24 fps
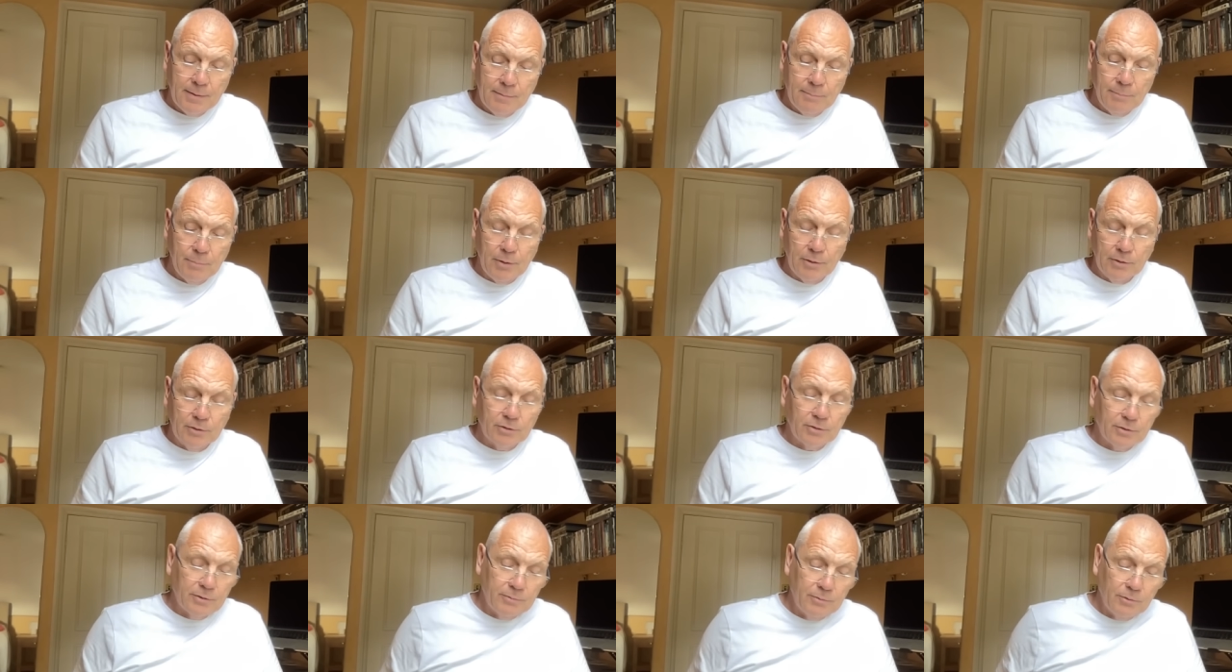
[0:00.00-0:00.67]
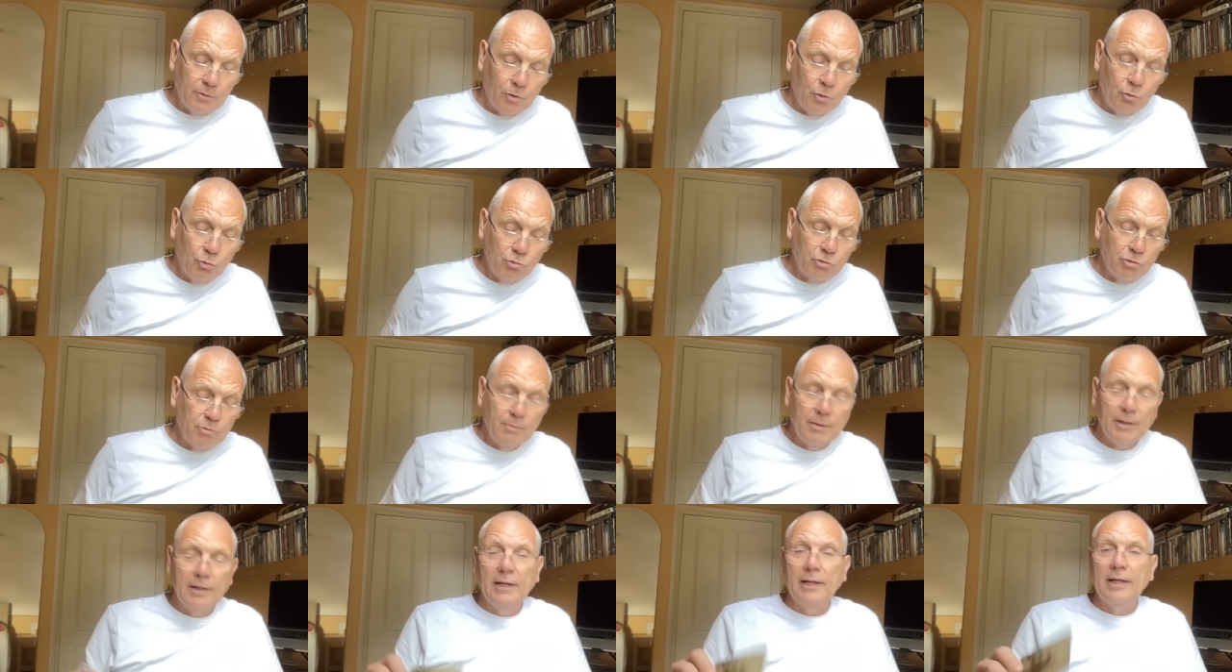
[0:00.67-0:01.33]
but
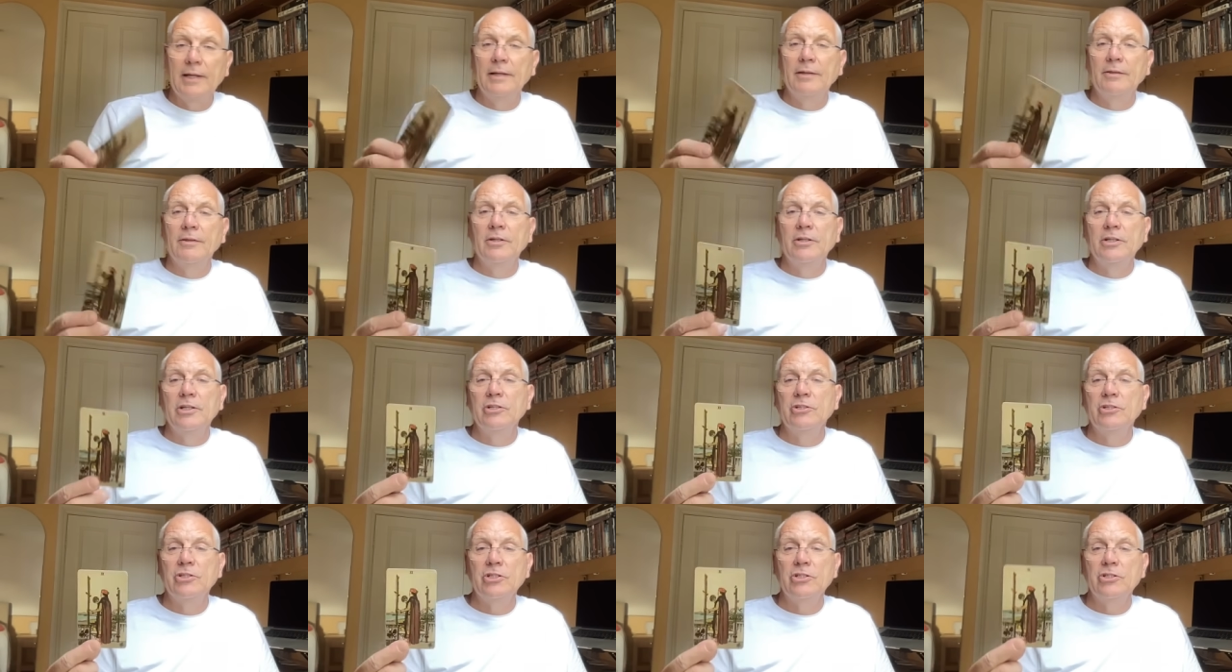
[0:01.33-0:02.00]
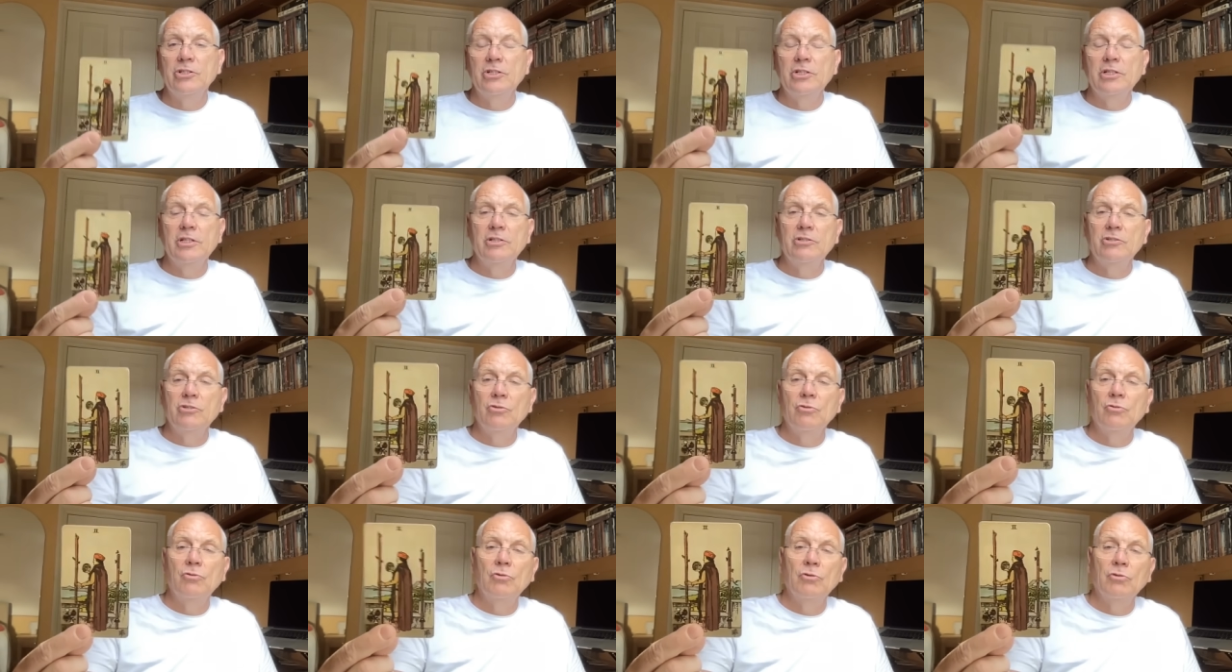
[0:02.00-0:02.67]
ultimately the decision is
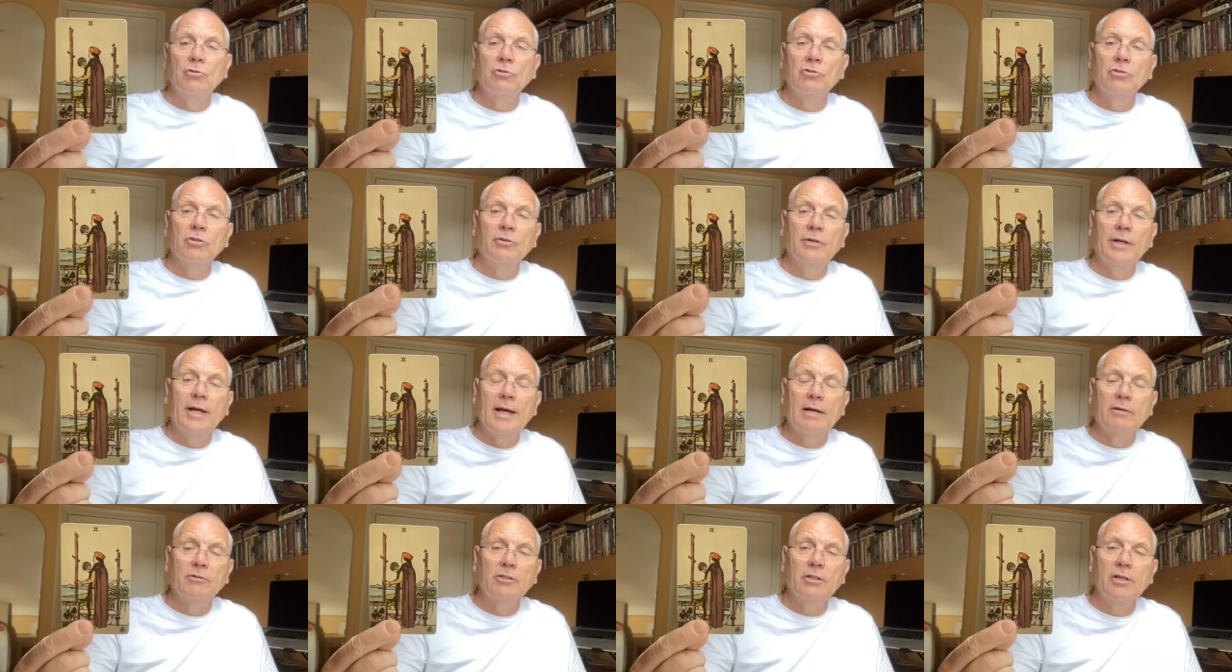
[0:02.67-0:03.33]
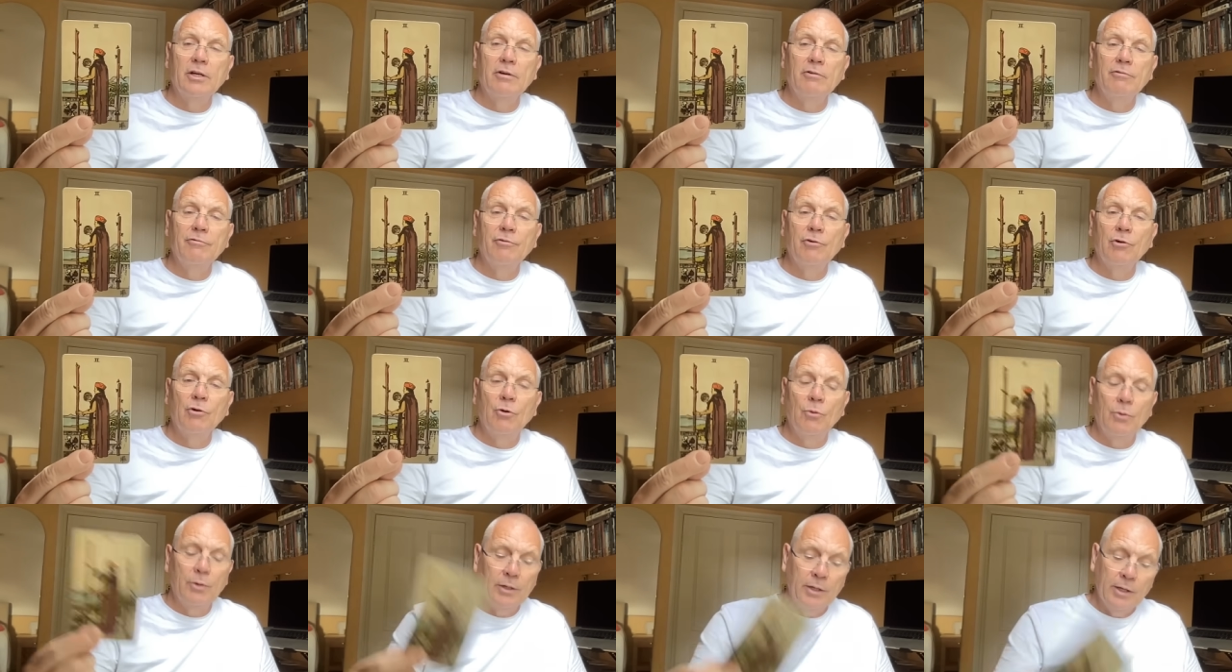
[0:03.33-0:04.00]
yours on how to go
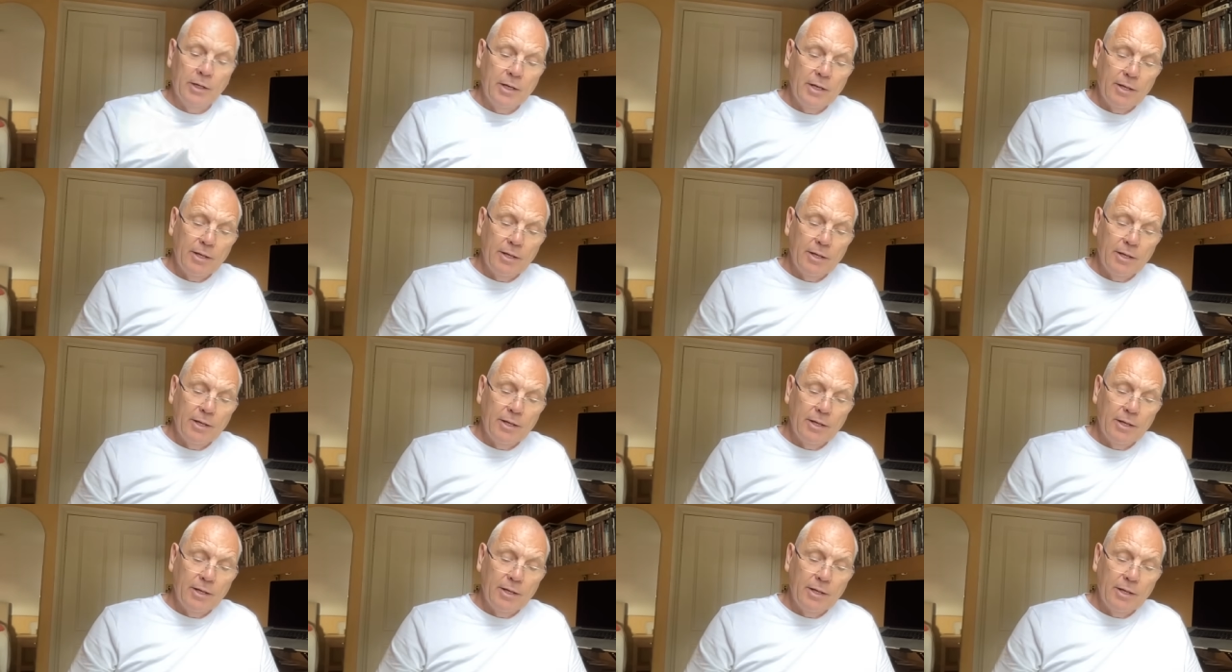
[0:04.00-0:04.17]
forward.